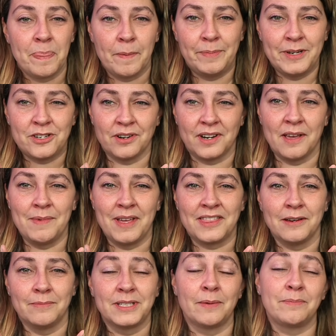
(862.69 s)
Be sure to give me a
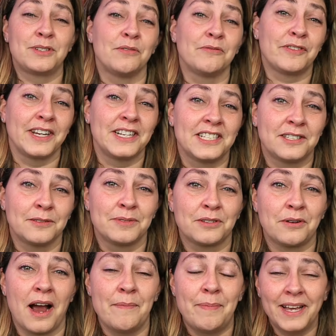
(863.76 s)
thumbs up. Don't forget to
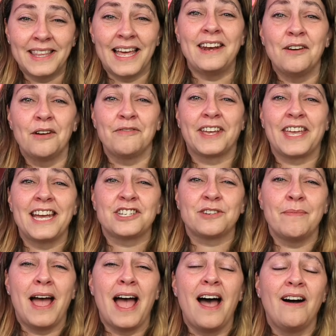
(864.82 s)
subscribe. Hit that
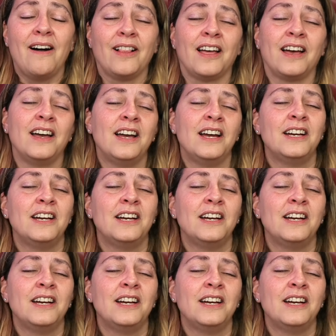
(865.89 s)
notification bell.